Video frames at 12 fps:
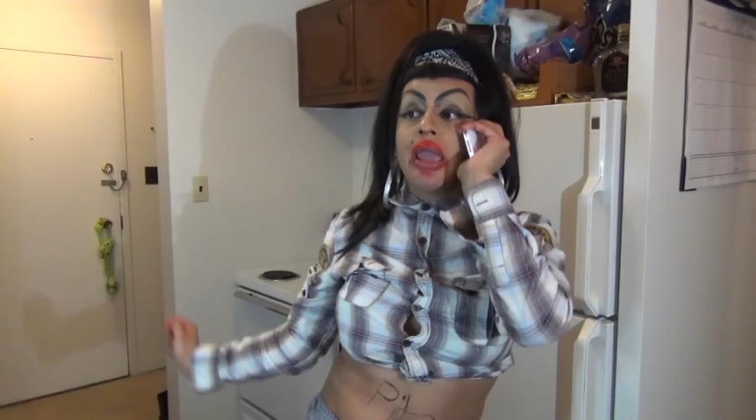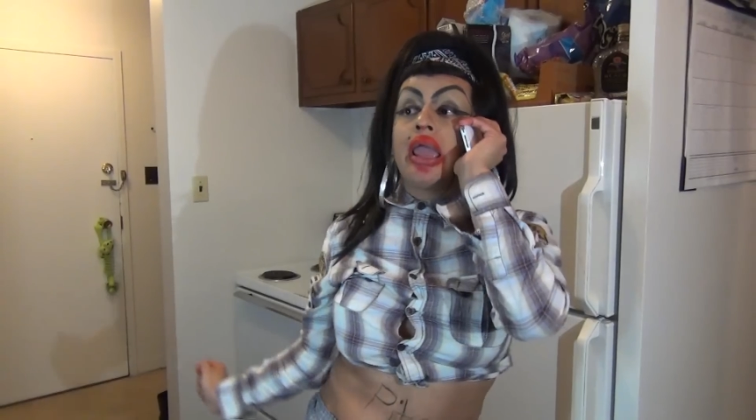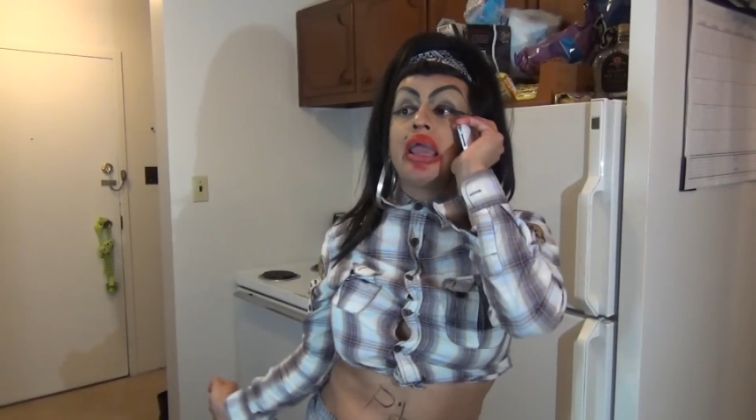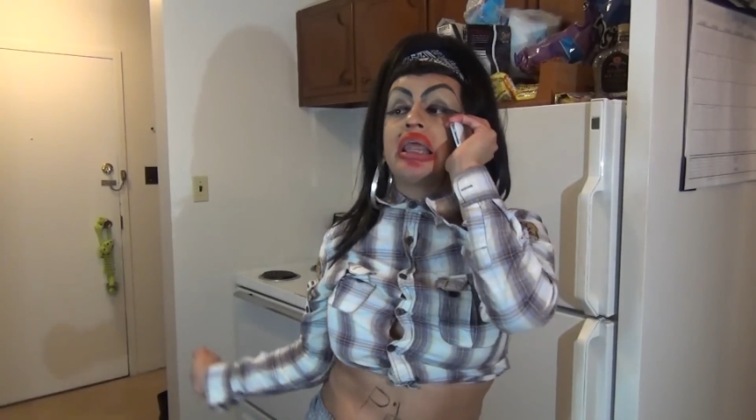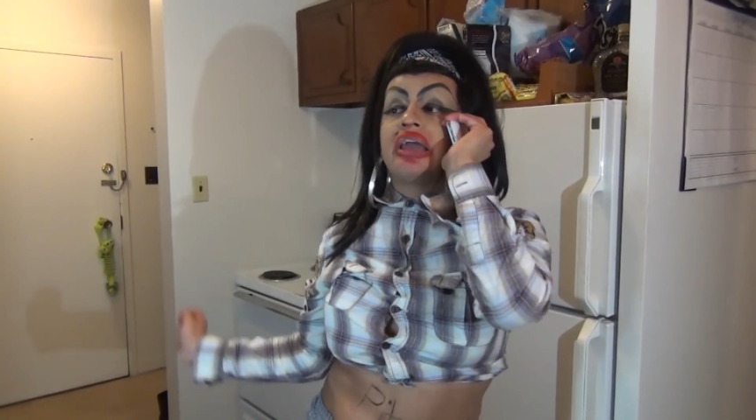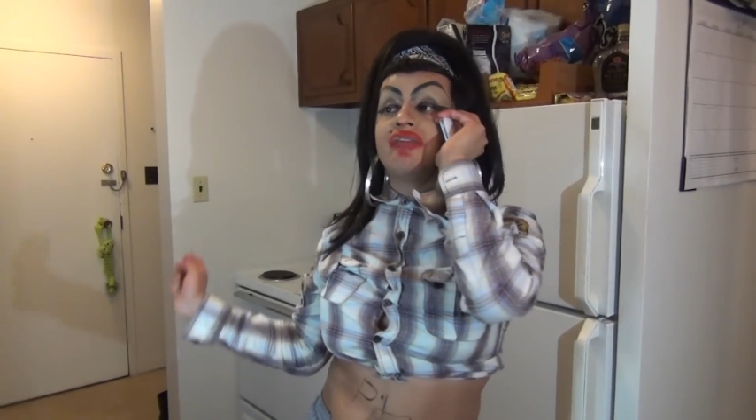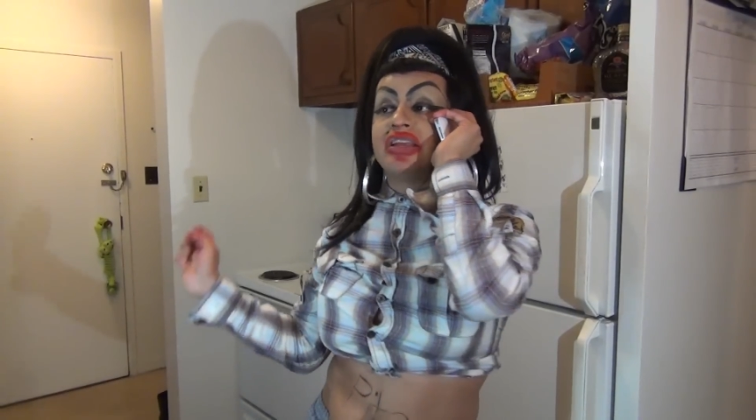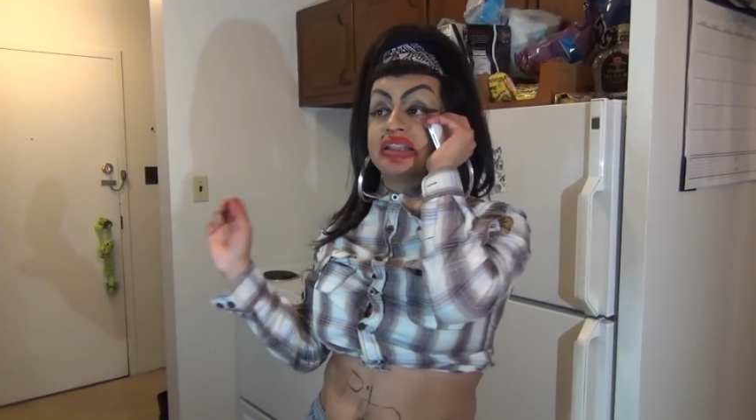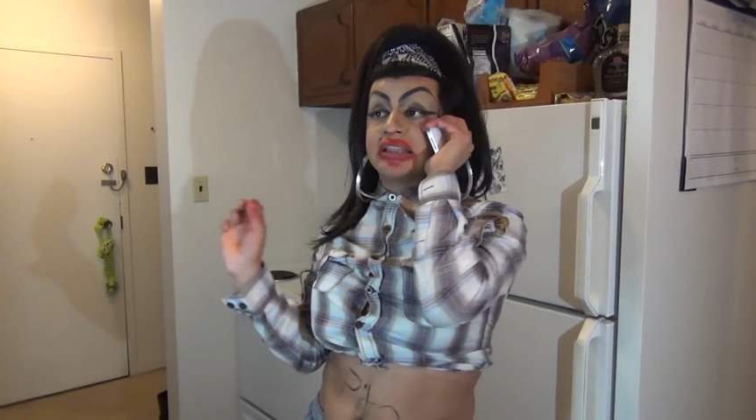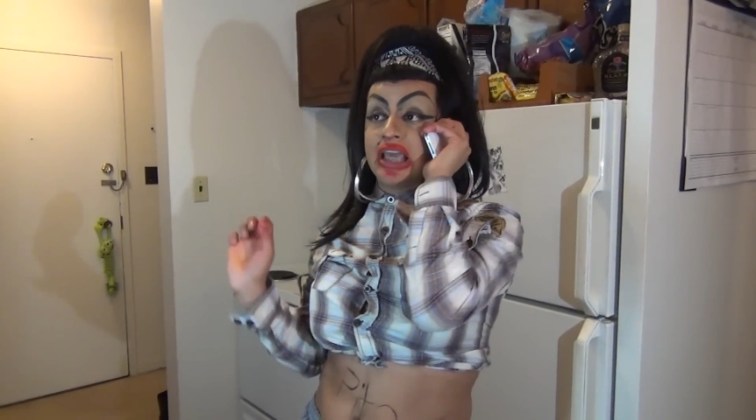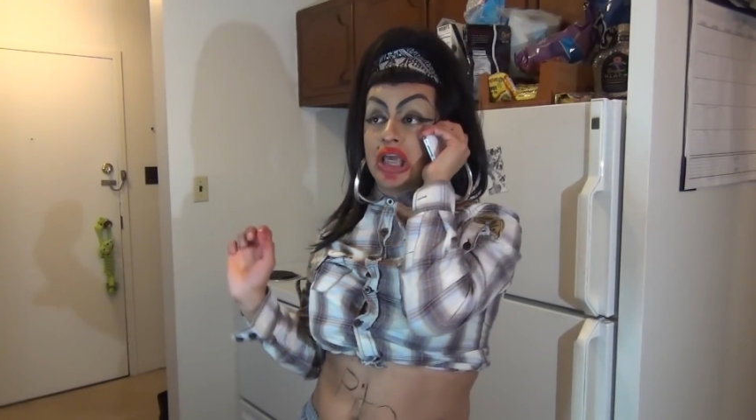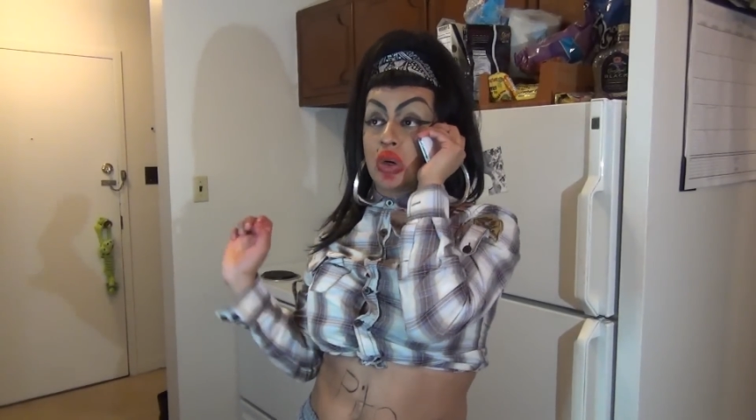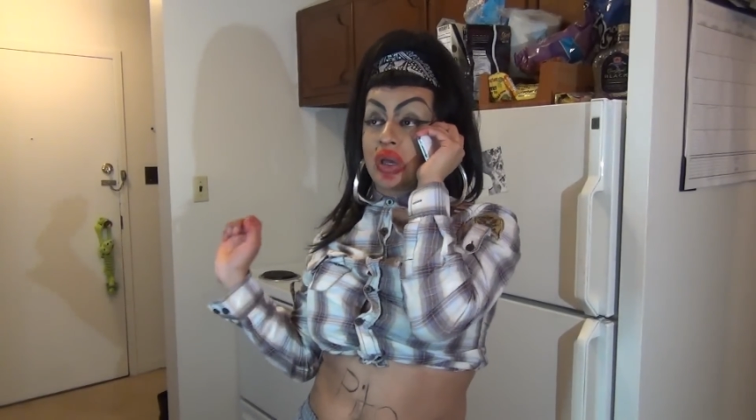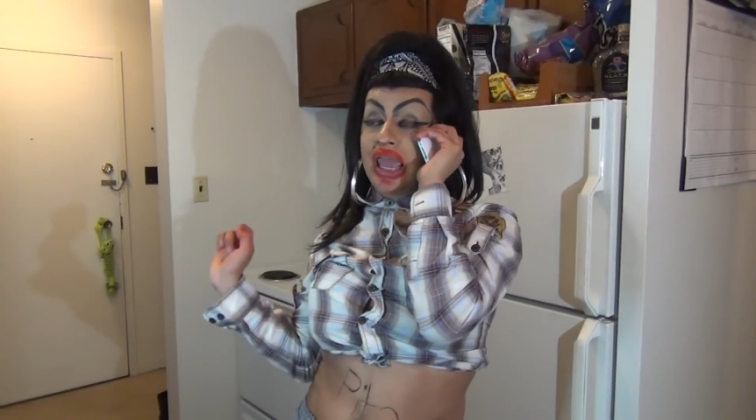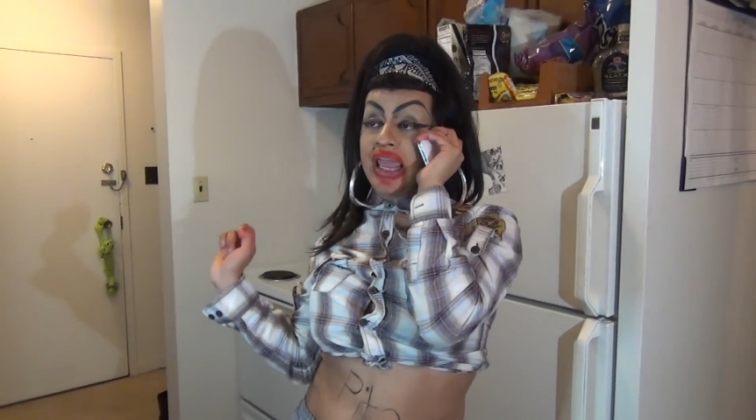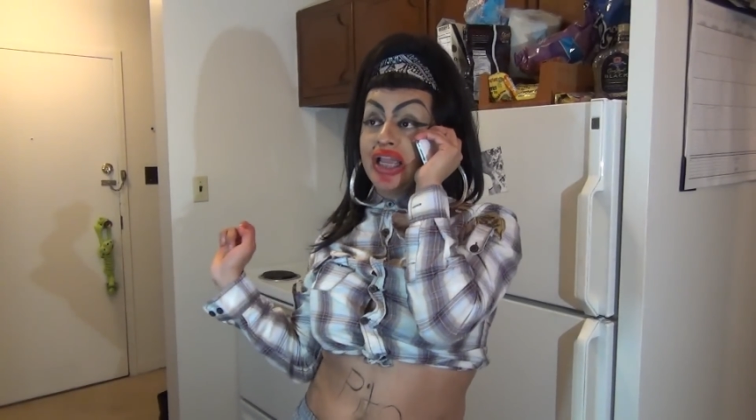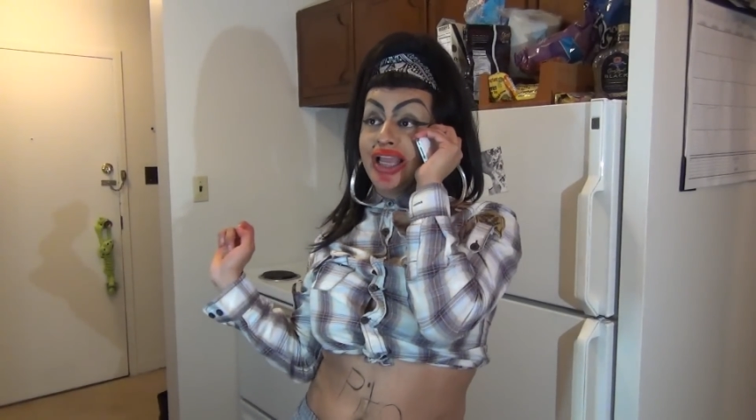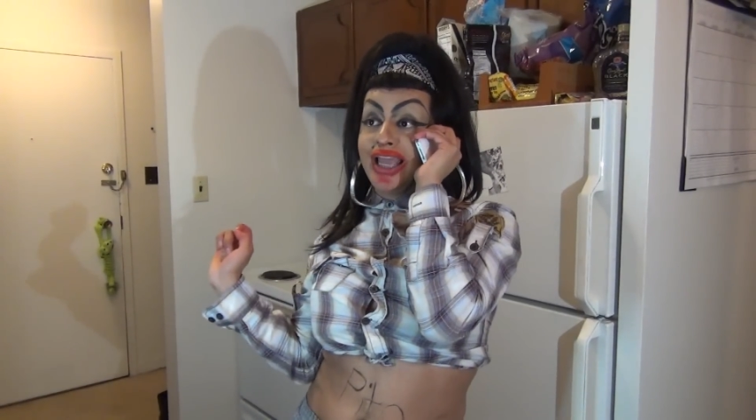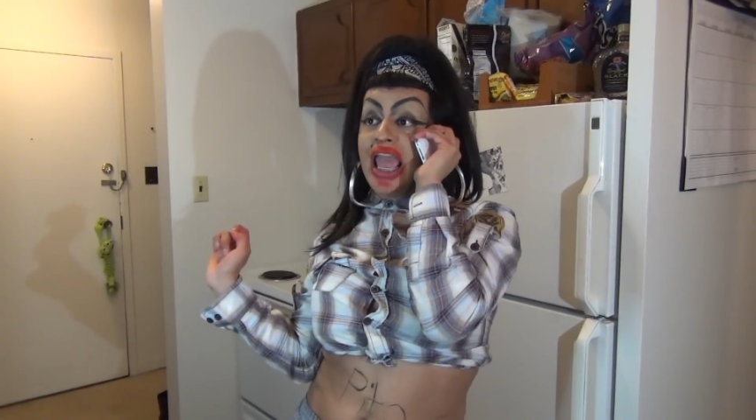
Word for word: and everything, okay?